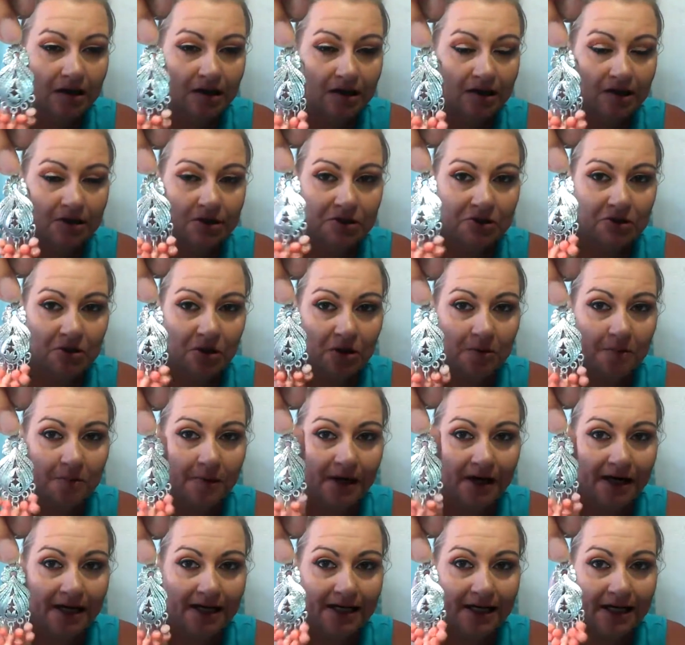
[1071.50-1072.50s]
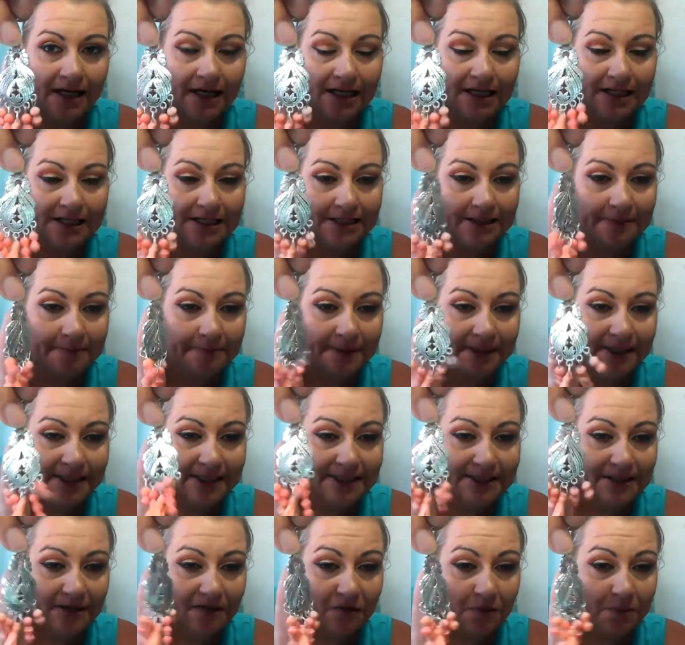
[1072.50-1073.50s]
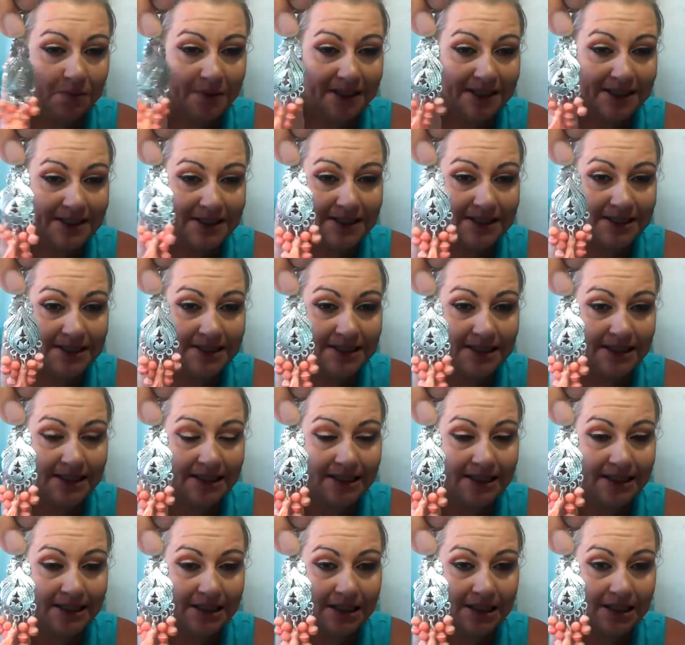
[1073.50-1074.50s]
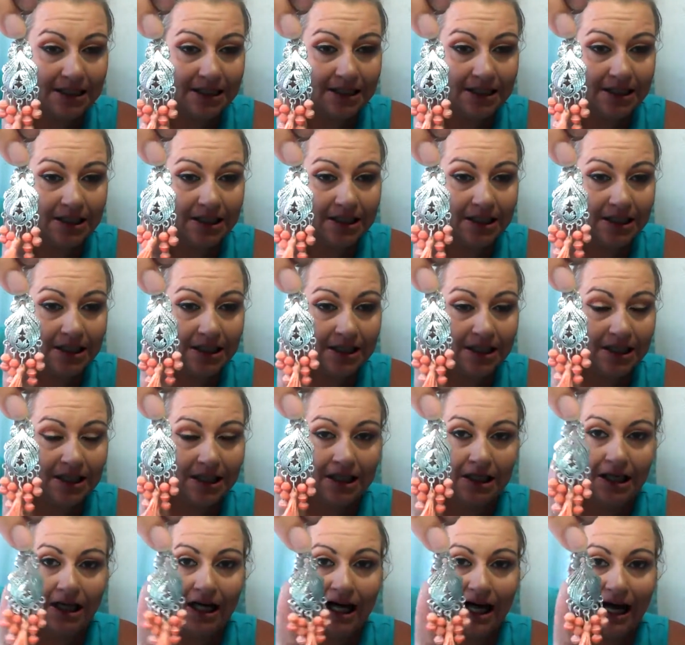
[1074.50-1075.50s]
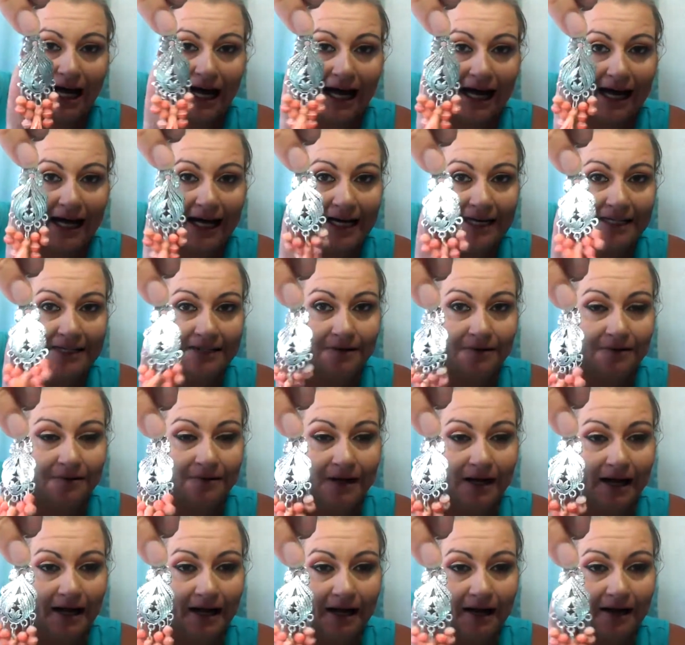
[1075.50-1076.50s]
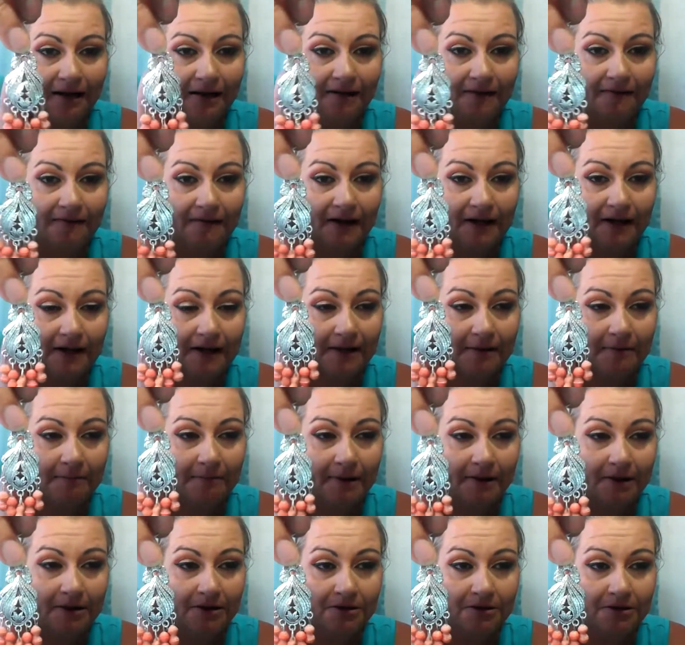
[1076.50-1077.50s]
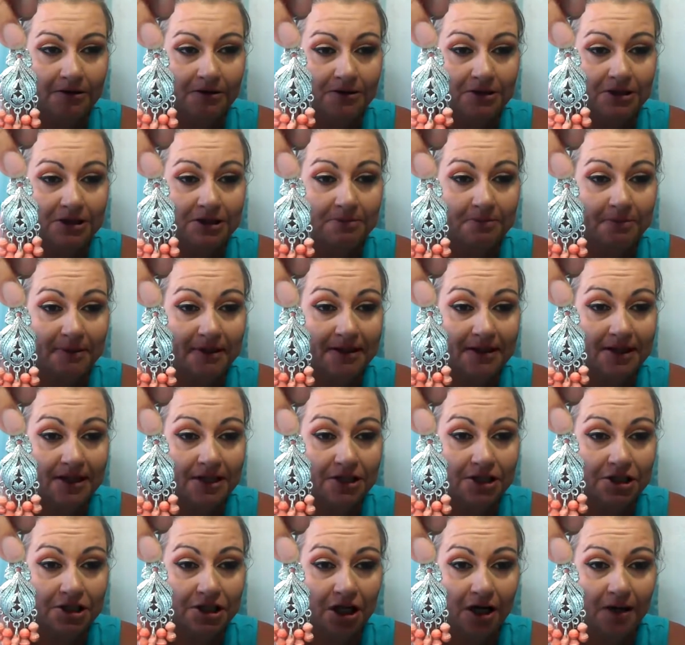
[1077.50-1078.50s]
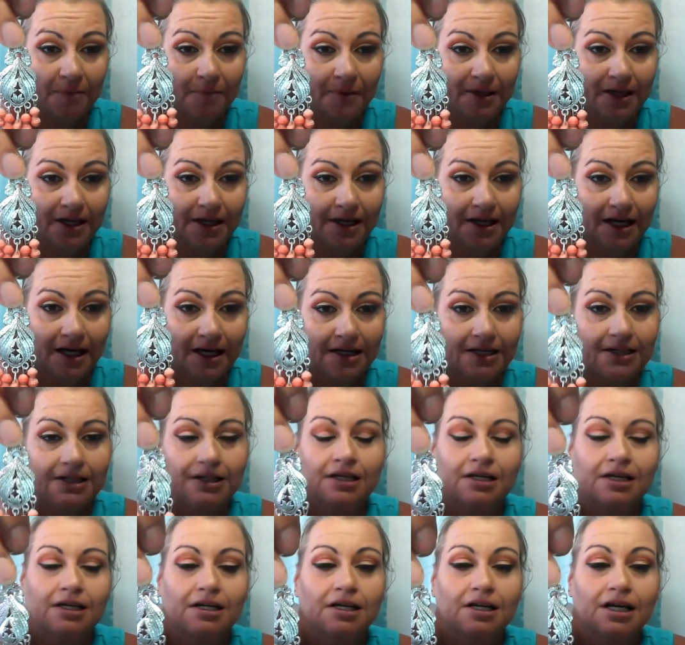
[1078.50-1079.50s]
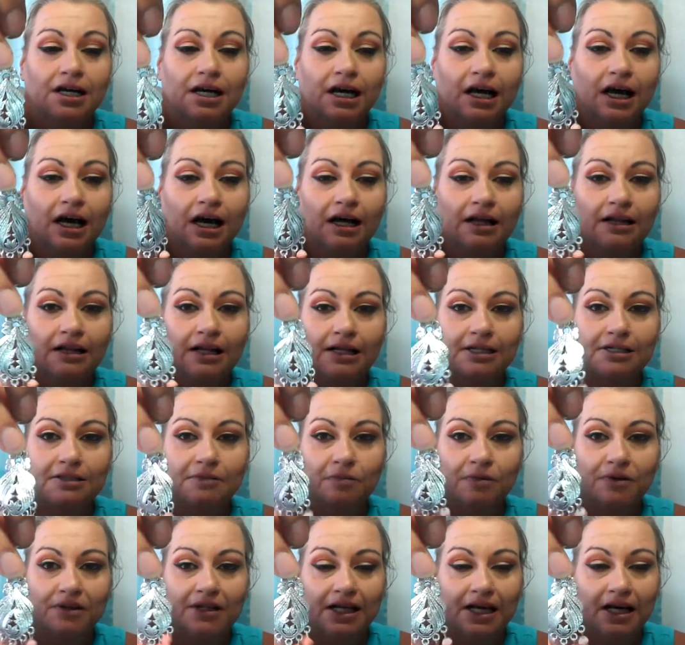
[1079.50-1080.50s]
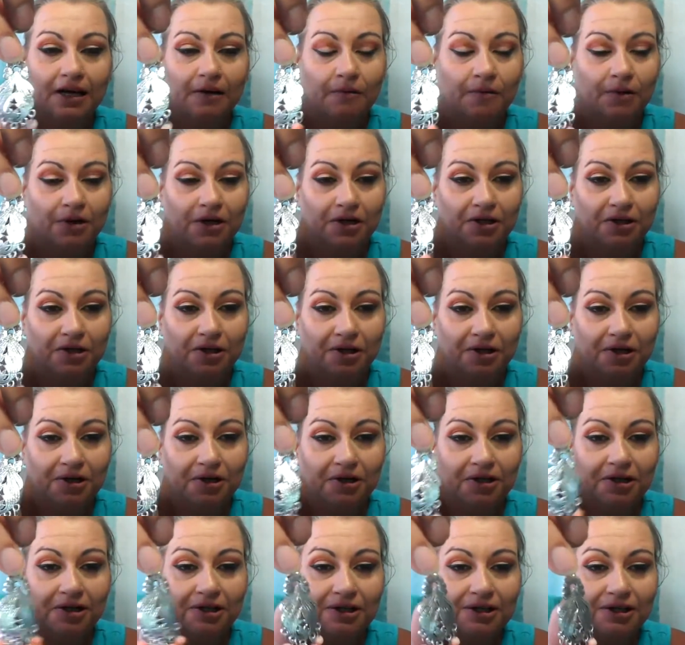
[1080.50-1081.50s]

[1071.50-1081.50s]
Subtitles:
store bought is the big silver pieces. I don't have a metalsmith shop yet. That's one thing I want to learn.